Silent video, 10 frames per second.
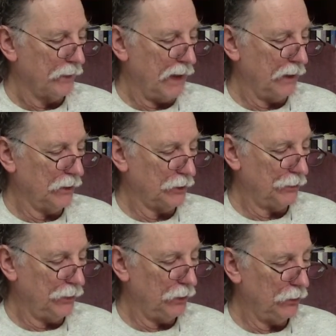that his
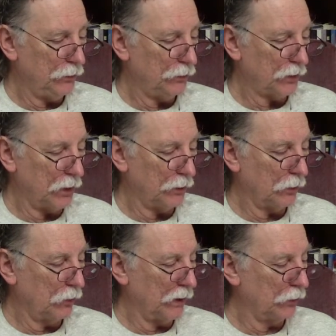views
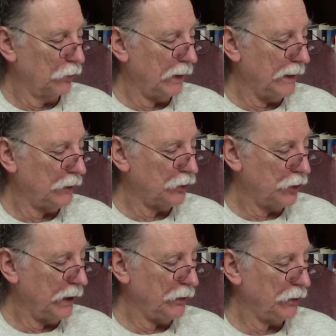underwent great
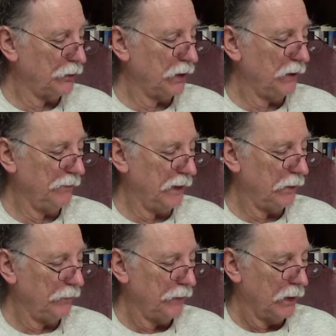changes in event.